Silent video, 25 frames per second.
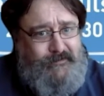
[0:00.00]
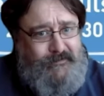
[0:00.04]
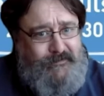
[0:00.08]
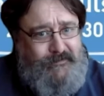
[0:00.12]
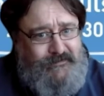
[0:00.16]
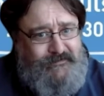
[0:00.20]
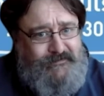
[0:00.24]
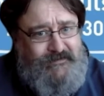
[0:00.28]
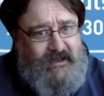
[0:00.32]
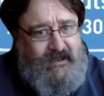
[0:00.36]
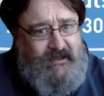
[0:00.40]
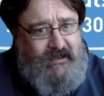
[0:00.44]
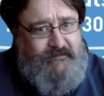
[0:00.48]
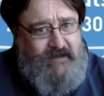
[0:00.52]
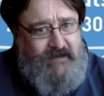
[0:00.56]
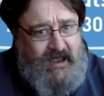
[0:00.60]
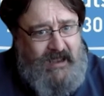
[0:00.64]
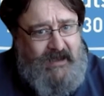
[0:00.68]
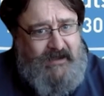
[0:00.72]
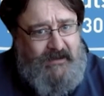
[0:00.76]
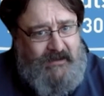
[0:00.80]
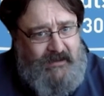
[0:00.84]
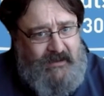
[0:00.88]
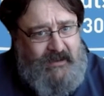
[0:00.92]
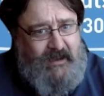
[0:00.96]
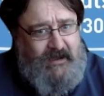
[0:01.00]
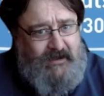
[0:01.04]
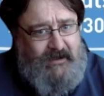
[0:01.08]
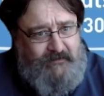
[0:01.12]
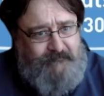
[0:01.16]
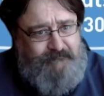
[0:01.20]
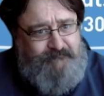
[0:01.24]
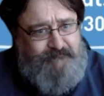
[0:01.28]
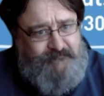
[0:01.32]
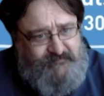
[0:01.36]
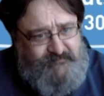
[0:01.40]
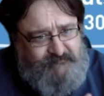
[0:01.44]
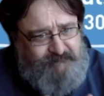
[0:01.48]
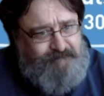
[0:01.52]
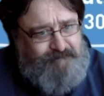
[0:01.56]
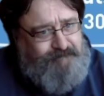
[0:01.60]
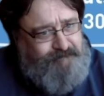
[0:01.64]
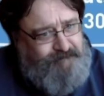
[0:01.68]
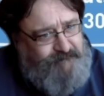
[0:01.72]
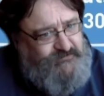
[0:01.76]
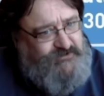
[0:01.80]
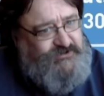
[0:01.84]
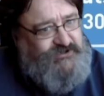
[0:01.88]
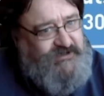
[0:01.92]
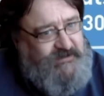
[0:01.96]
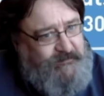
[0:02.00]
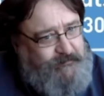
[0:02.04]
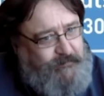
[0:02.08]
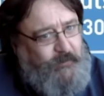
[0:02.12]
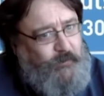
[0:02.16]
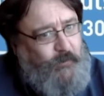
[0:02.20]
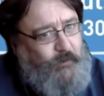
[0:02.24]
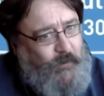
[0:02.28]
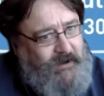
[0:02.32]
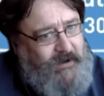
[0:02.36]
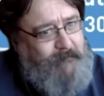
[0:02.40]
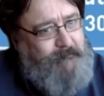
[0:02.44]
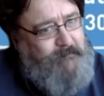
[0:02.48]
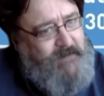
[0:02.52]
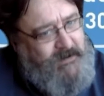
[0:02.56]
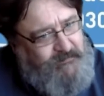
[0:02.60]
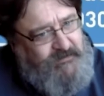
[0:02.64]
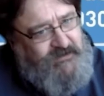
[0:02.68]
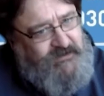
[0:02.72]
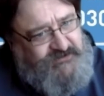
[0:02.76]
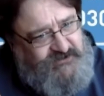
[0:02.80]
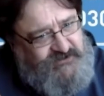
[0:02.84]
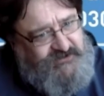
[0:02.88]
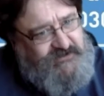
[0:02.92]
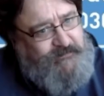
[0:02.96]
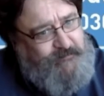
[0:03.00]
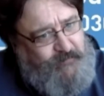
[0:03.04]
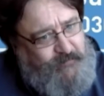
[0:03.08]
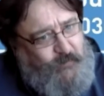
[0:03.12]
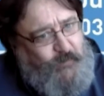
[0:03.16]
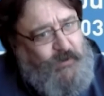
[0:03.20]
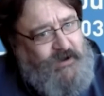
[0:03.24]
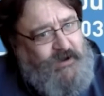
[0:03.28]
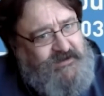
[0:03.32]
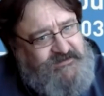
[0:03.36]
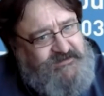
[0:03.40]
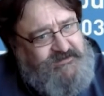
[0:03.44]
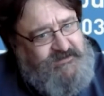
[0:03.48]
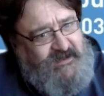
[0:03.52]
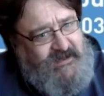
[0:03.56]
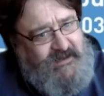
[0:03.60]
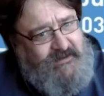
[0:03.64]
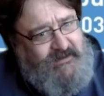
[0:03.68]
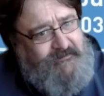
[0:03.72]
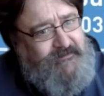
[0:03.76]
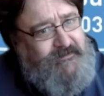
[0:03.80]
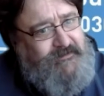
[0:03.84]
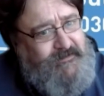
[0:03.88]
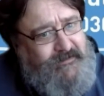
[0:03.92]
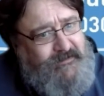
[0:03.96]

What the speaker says: and a cheaper way, maybe a cheaper way to get